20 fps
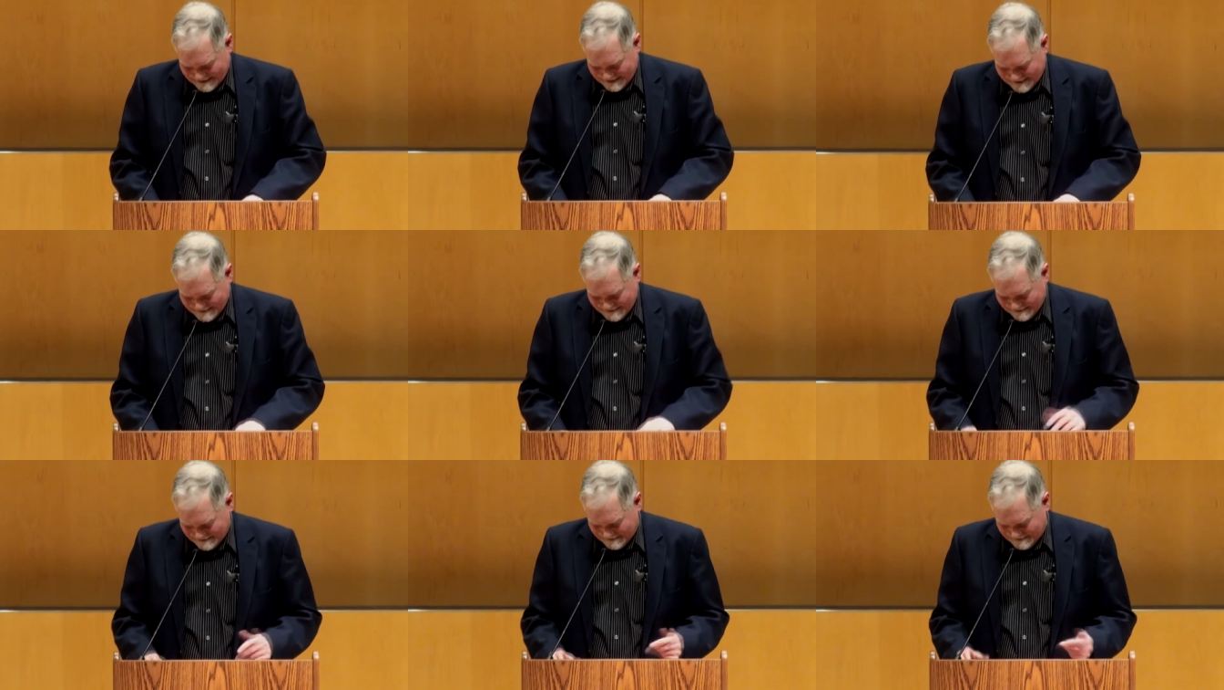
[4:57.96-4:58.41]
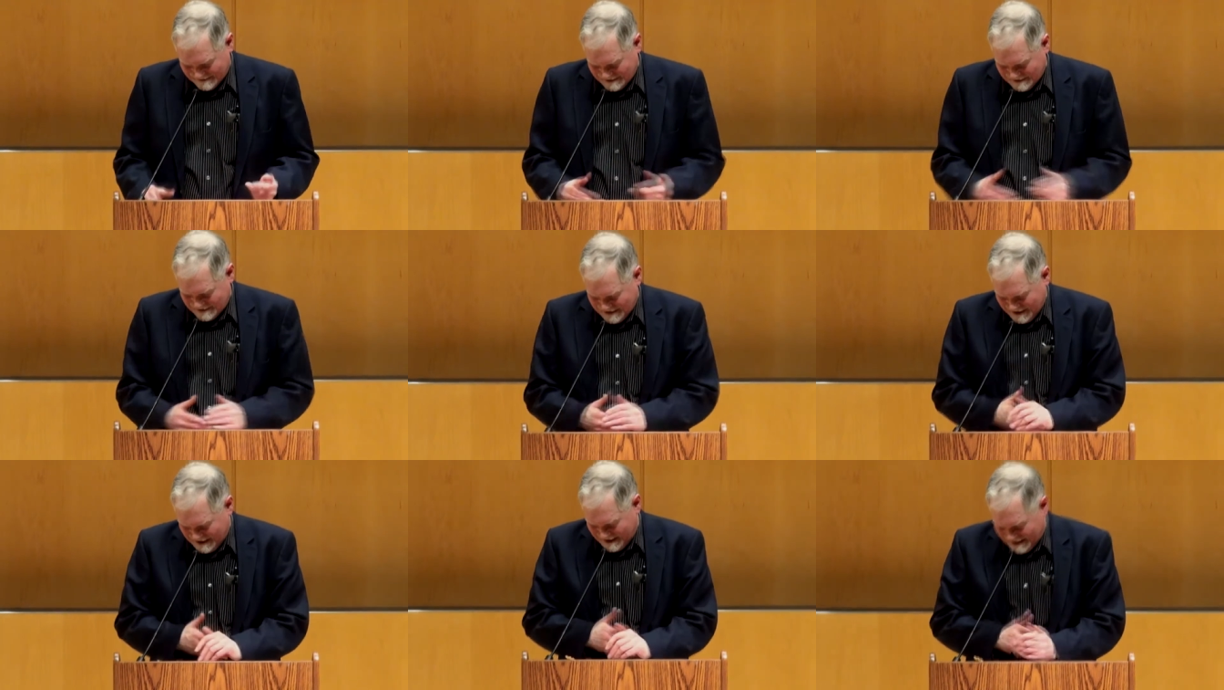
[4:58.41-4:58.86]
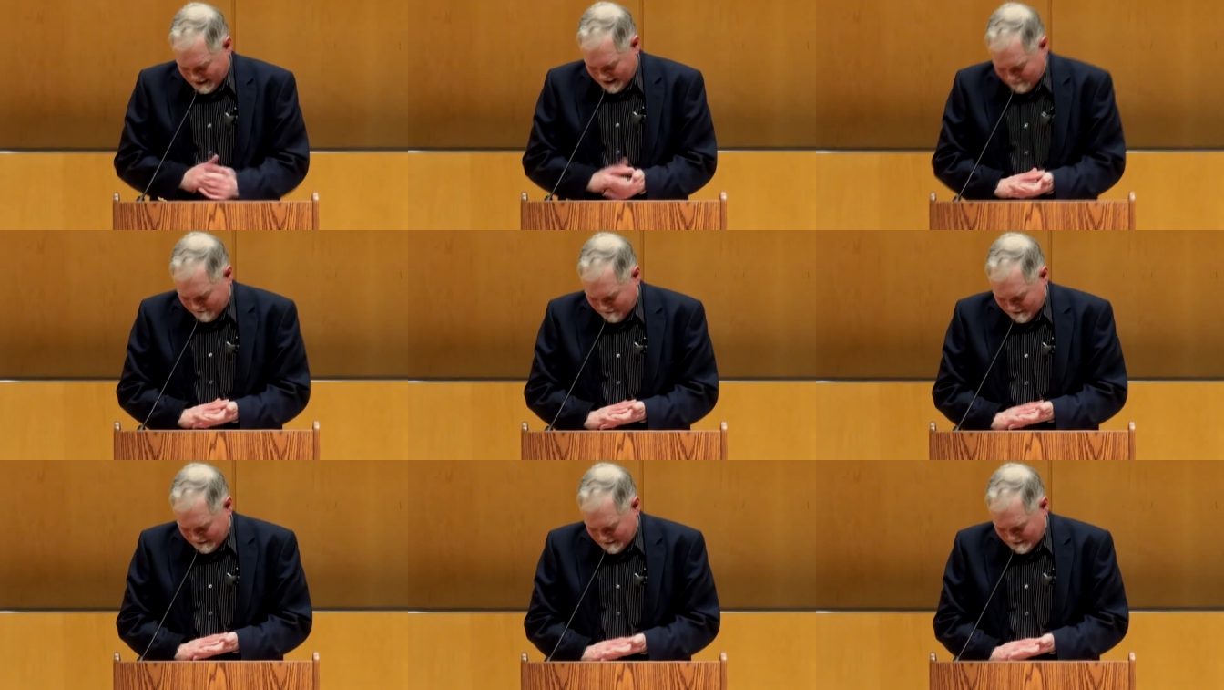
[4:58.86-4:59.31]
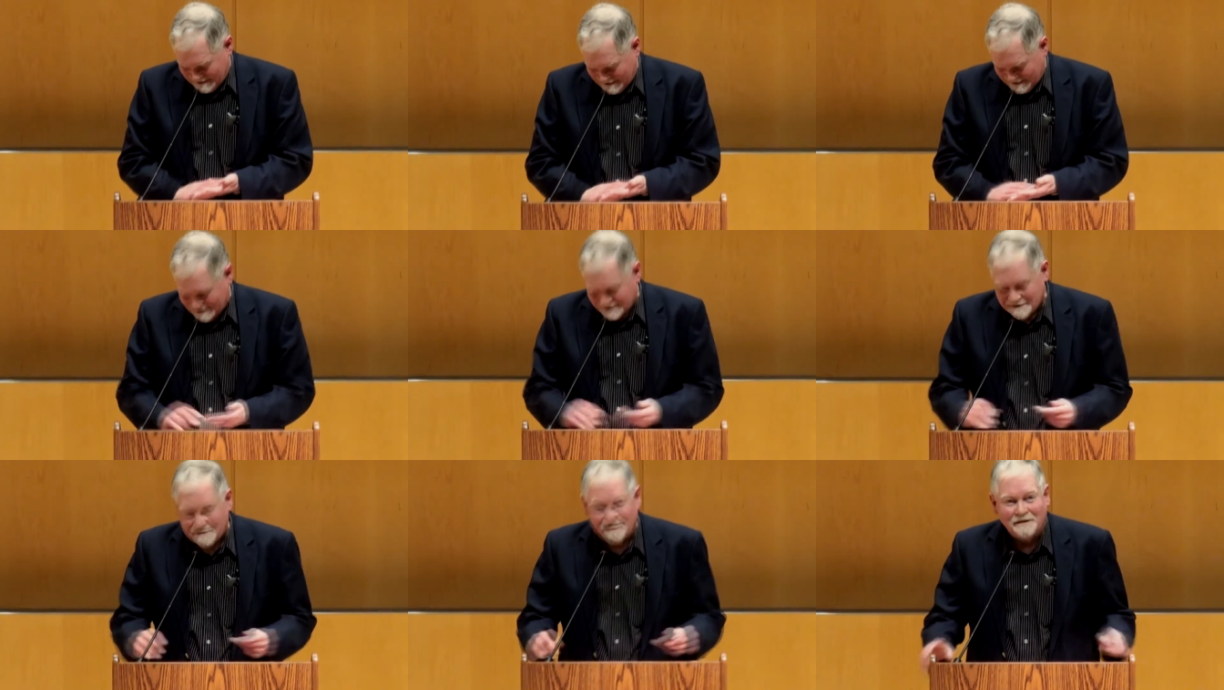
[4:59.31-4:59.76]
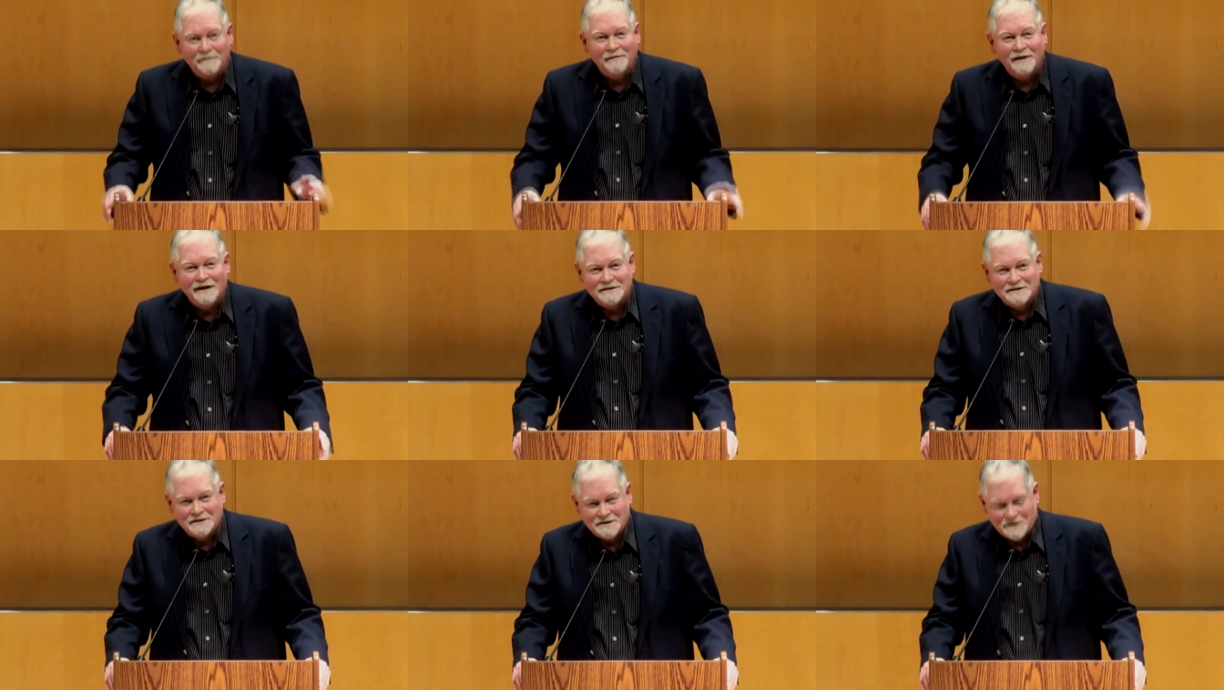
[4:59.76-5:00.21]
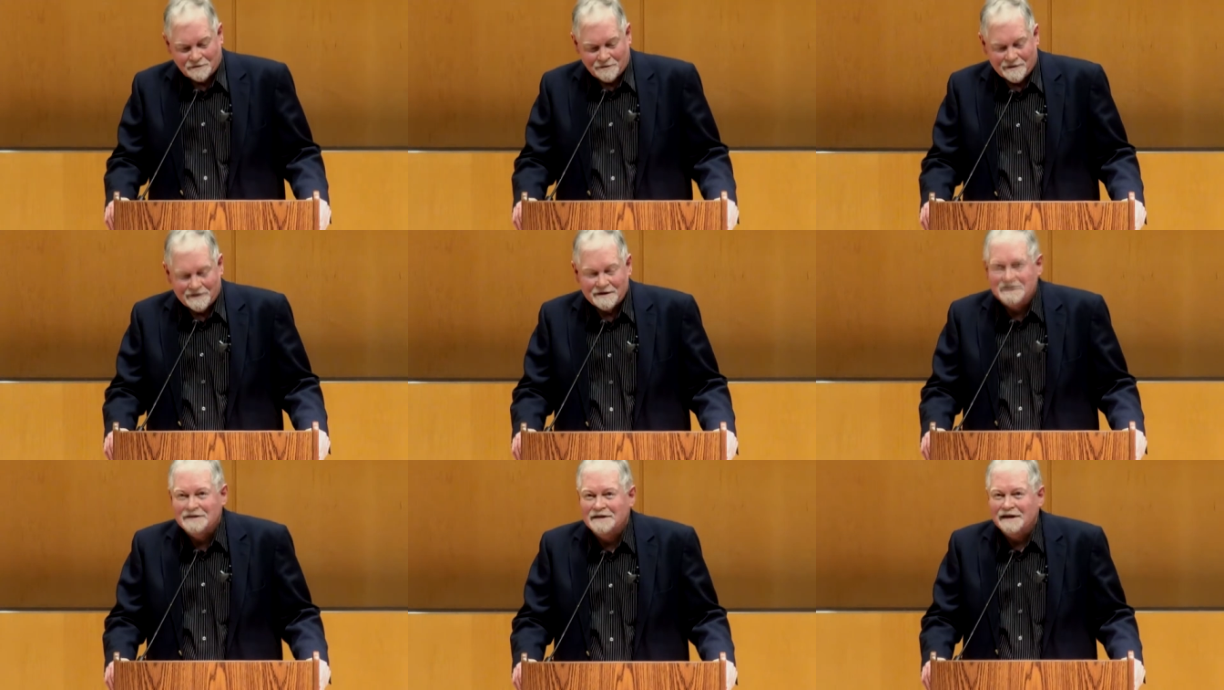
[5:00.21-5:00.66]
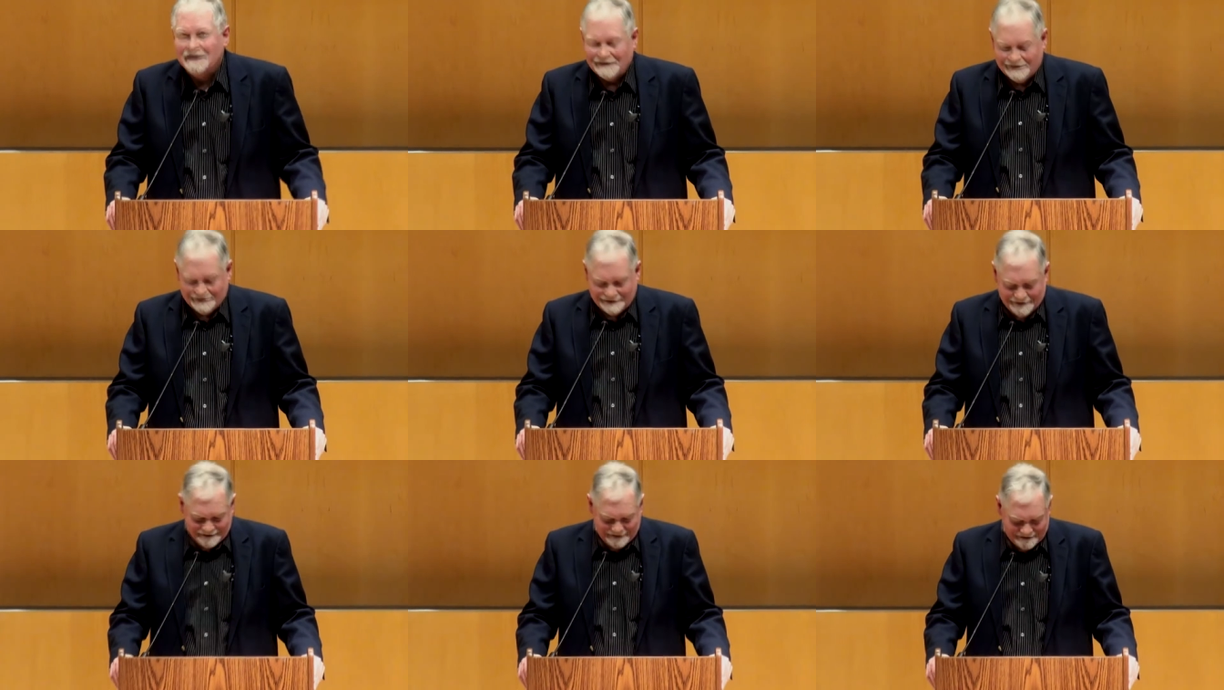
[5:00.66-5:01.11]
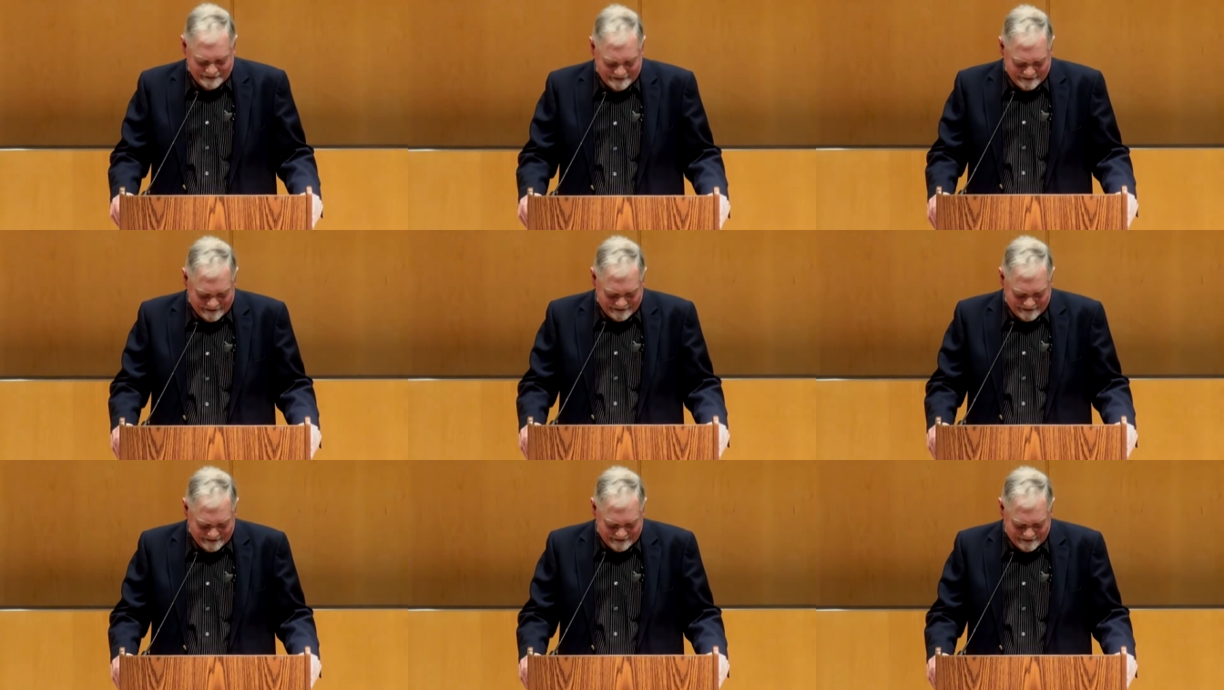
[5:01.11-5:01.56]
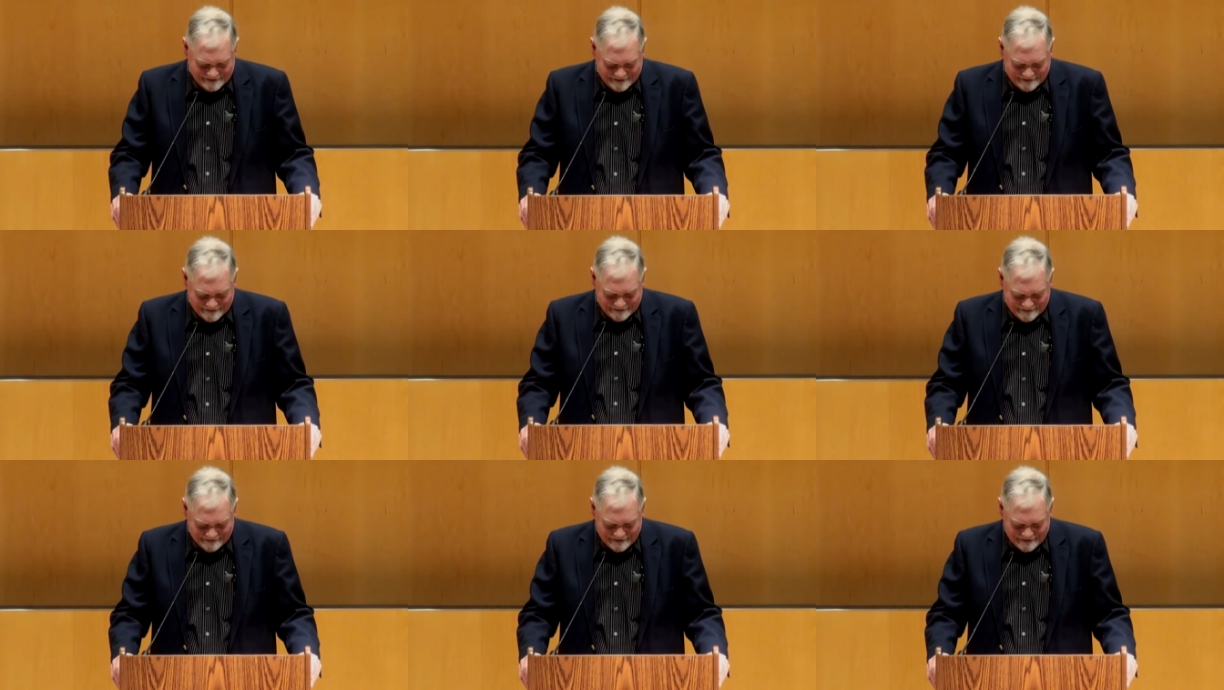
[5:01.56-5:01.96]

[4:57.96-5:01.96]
I thought today I would uh, talk about storytelling, and uh,